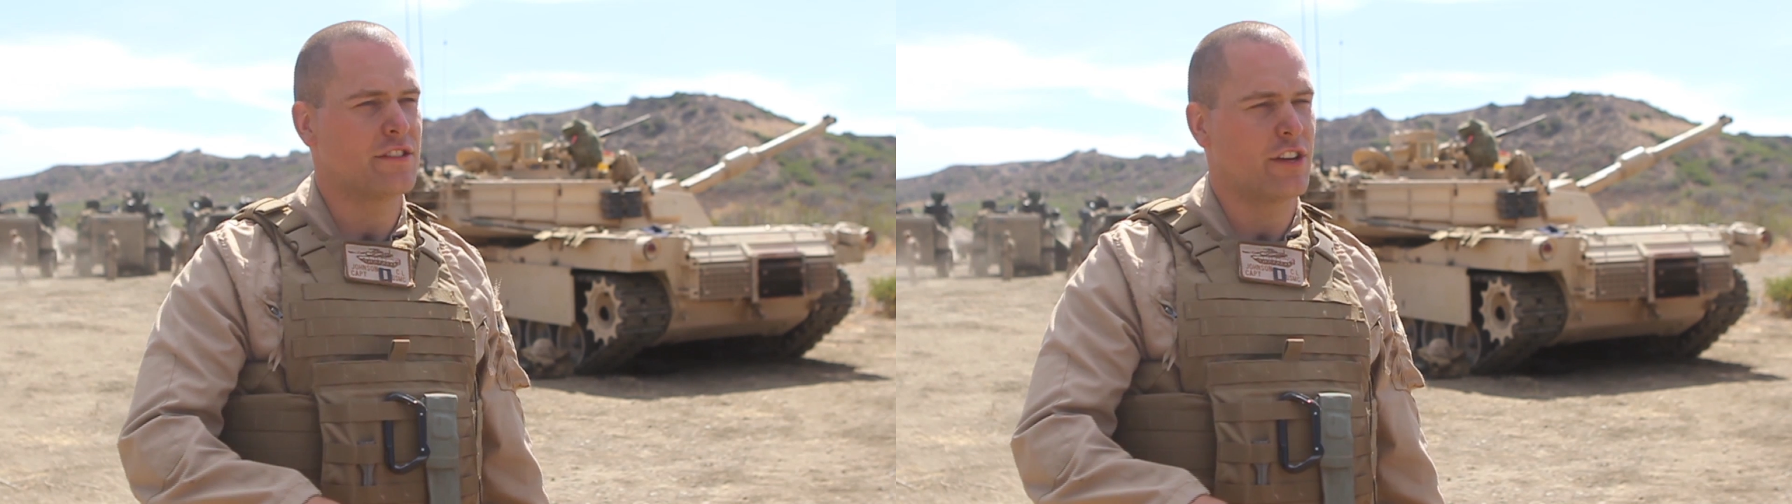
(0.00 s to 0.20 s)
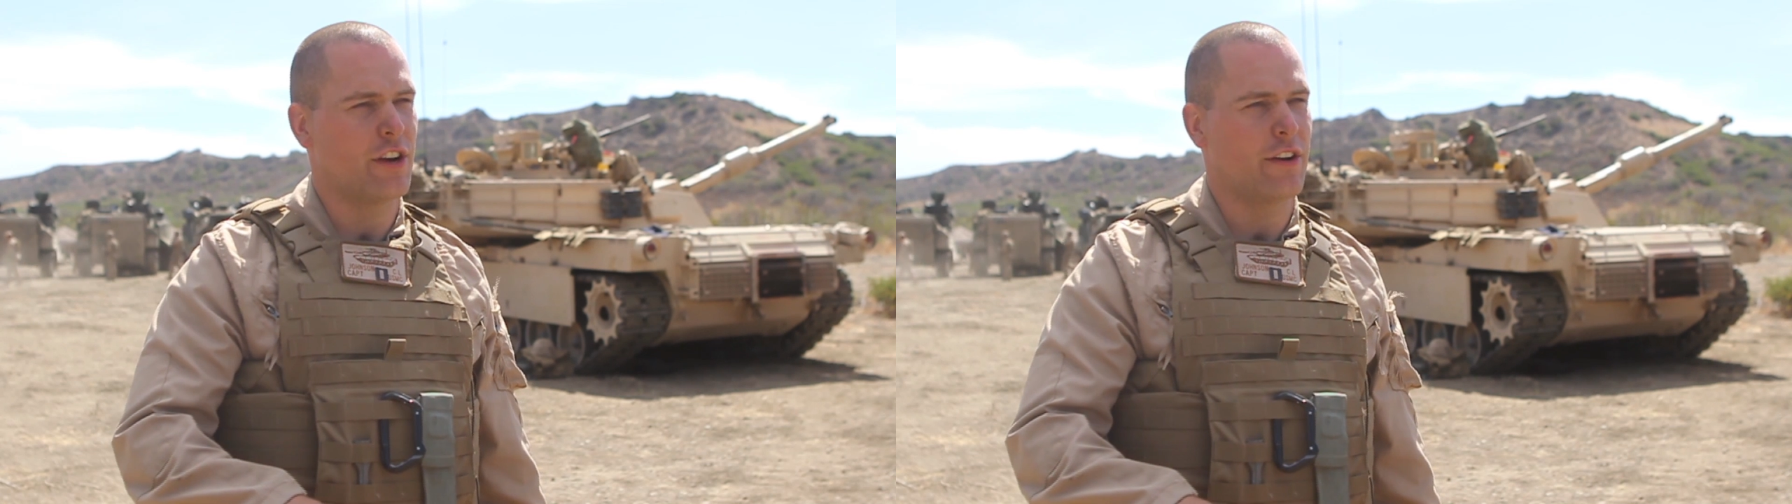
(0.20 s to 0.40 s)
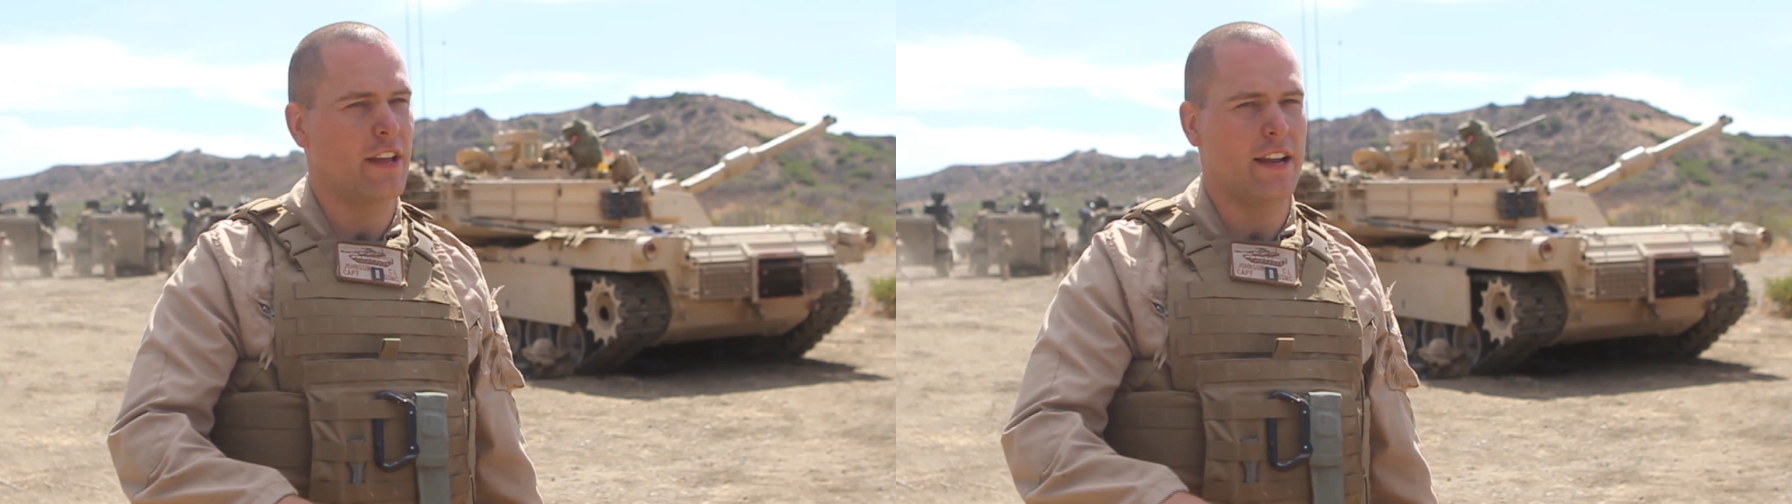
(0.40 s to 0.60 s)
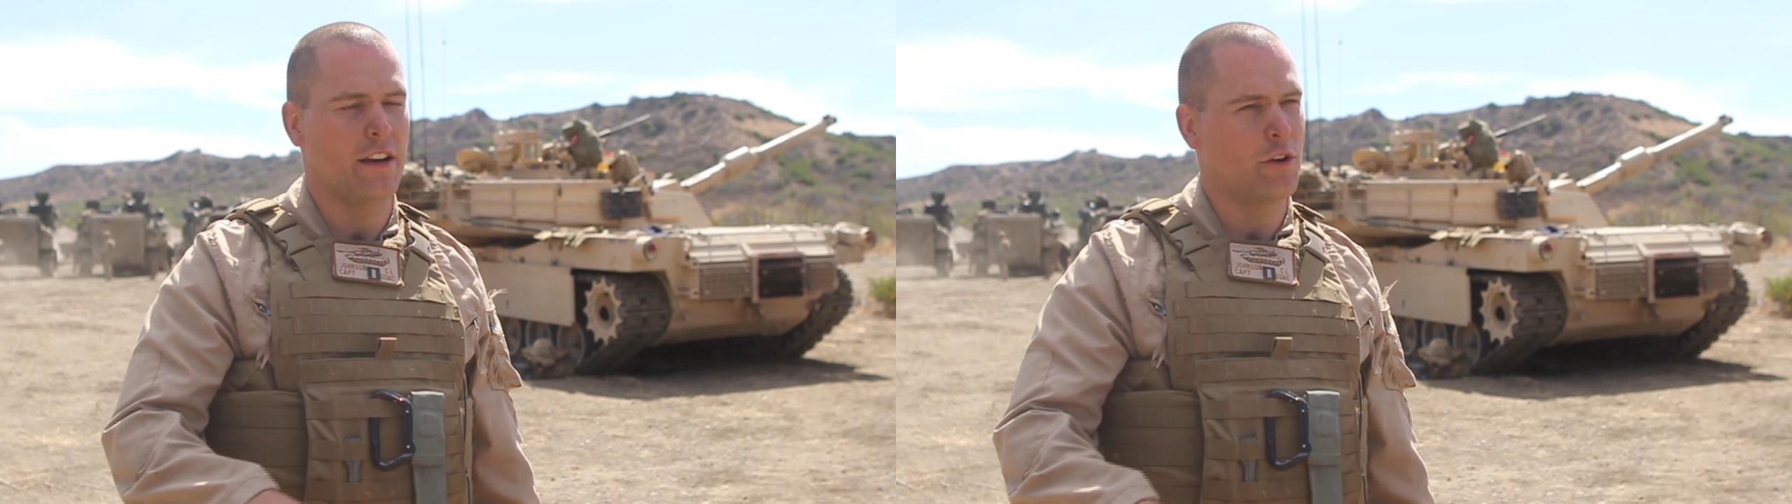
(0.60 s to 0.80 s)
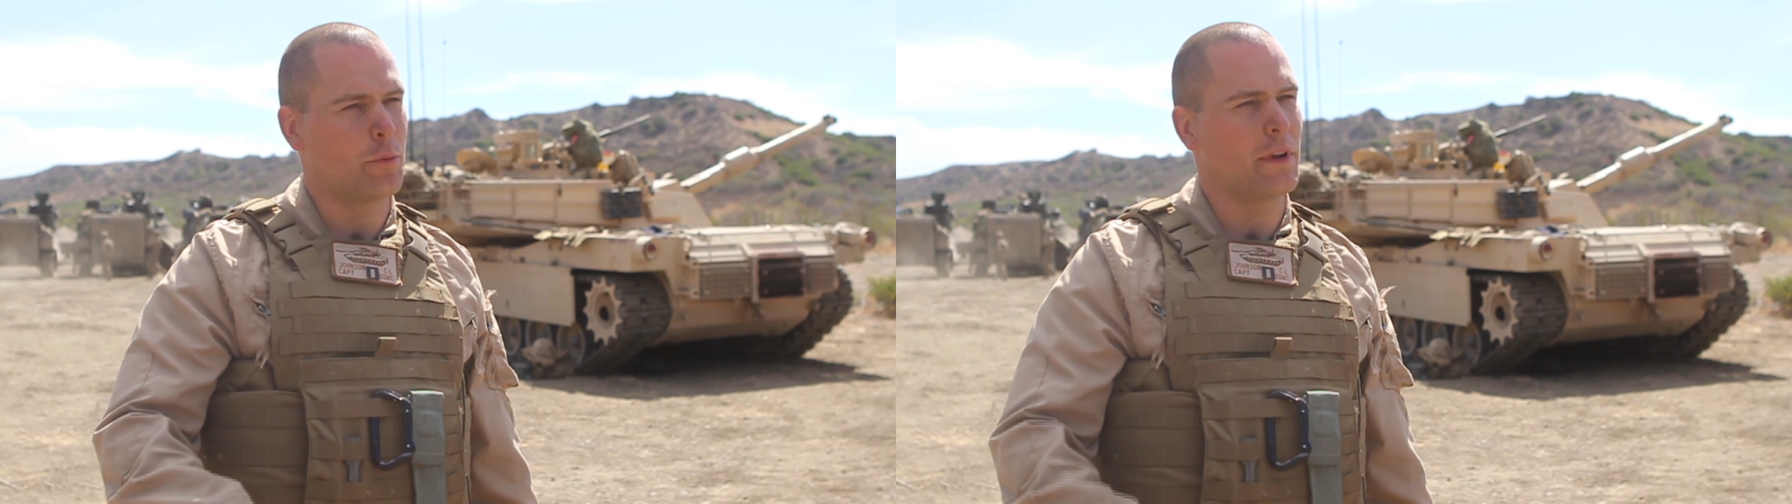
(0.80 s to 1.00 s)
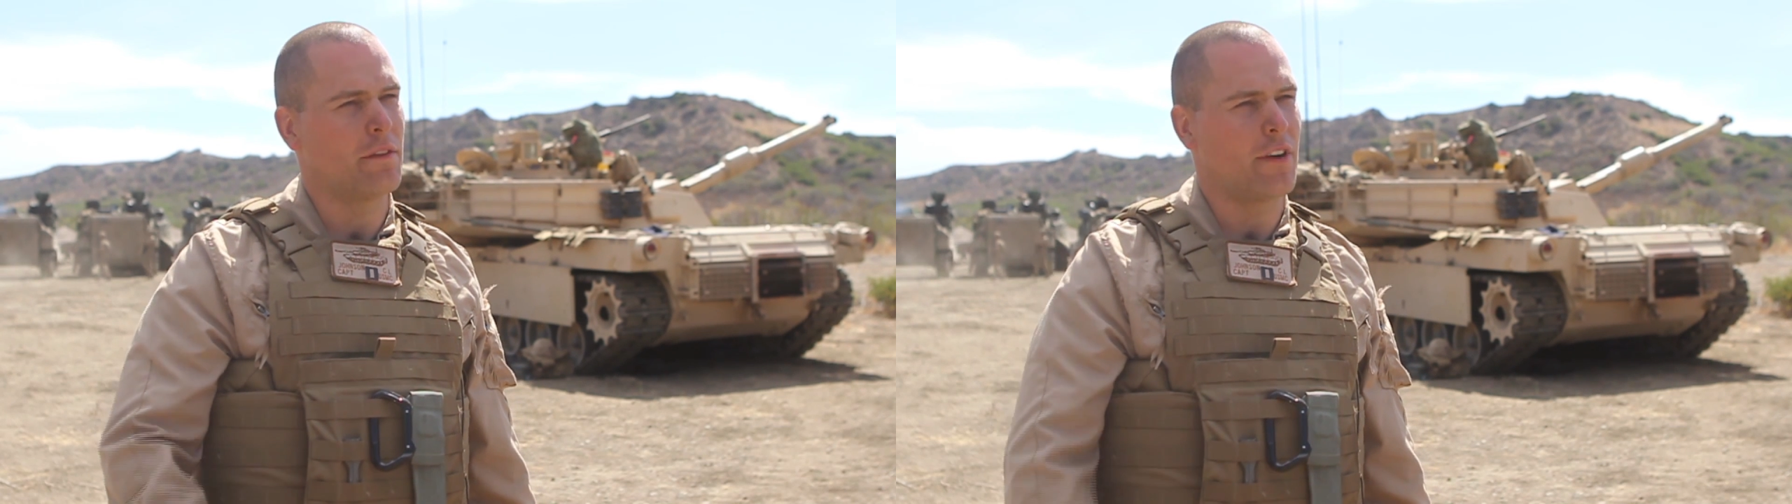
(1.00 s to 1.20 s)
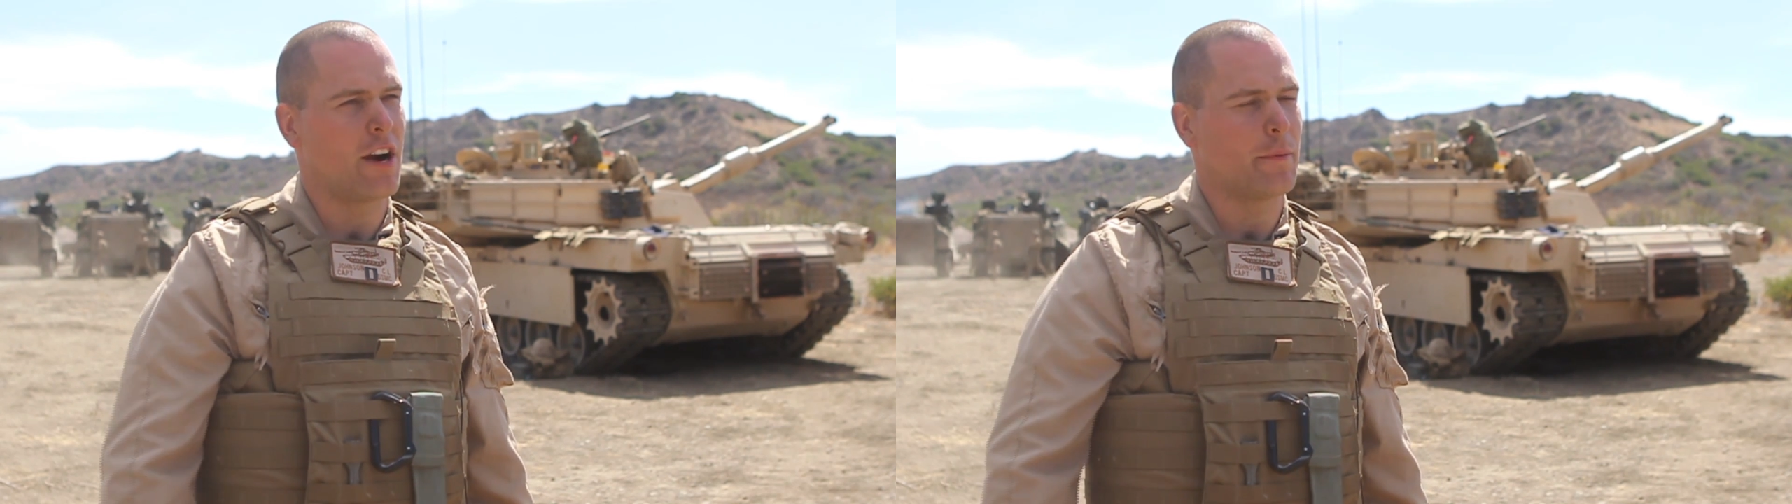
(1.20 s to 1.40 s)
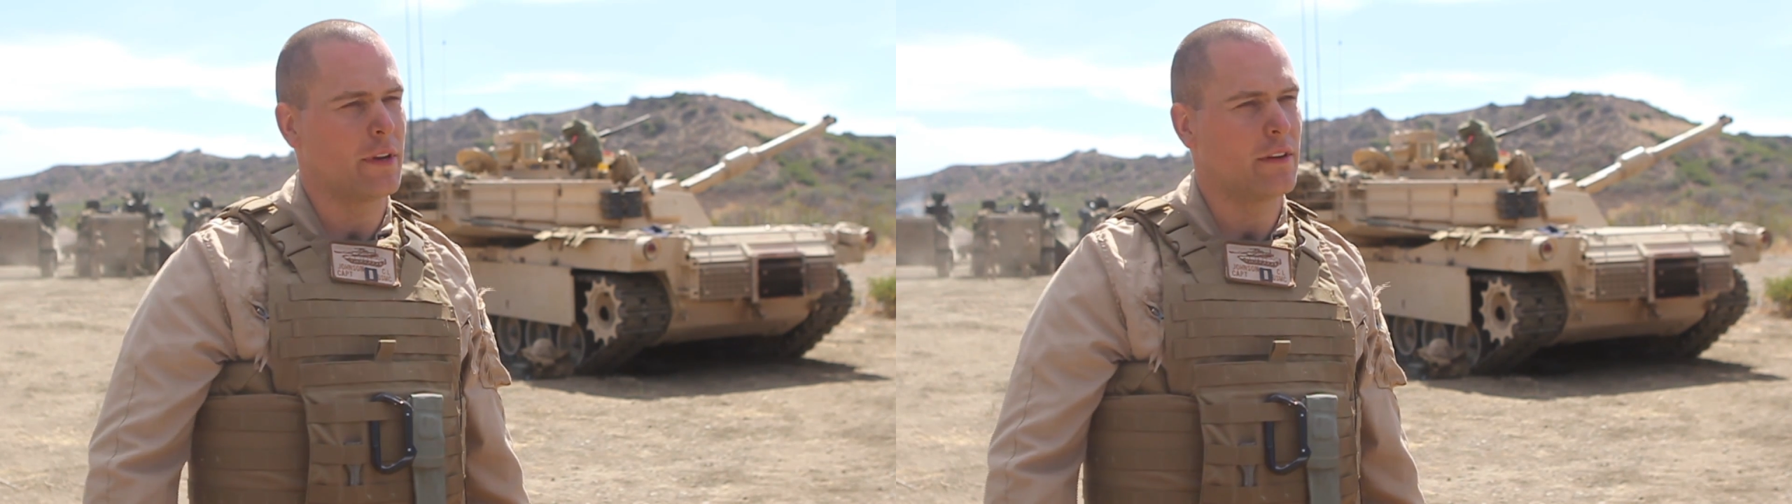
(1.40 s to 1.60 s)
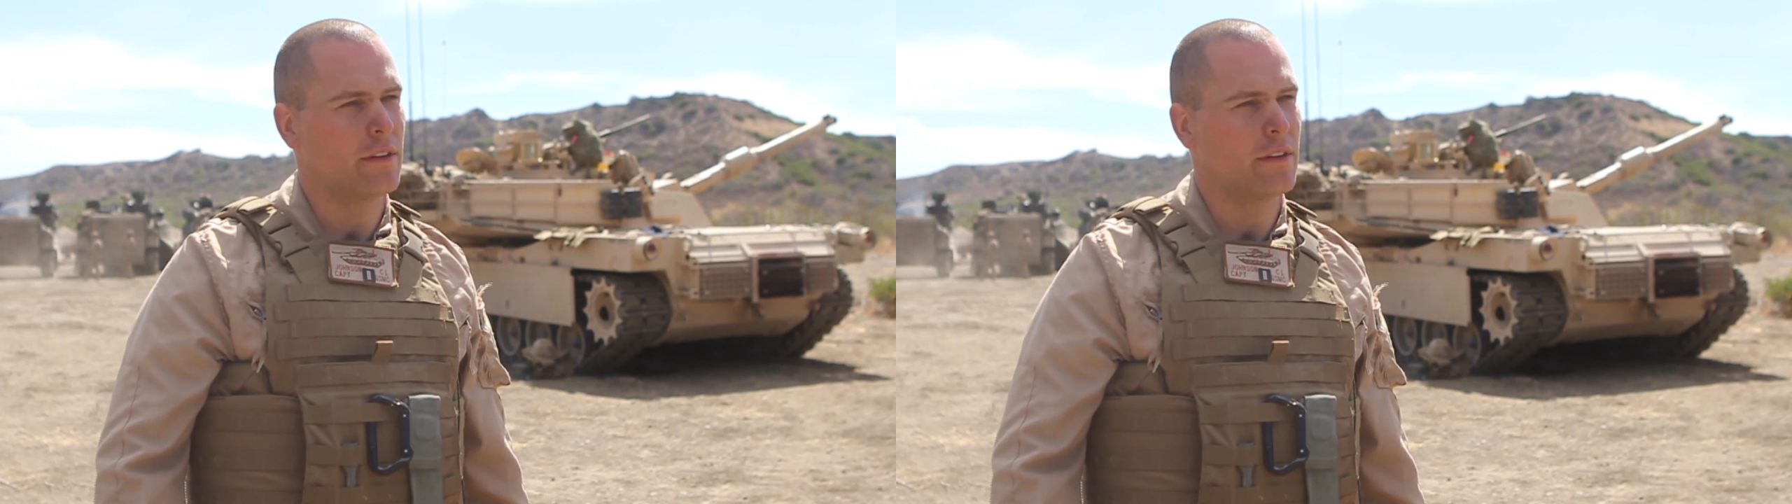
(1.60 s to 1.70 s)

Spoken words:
security in an urban environment.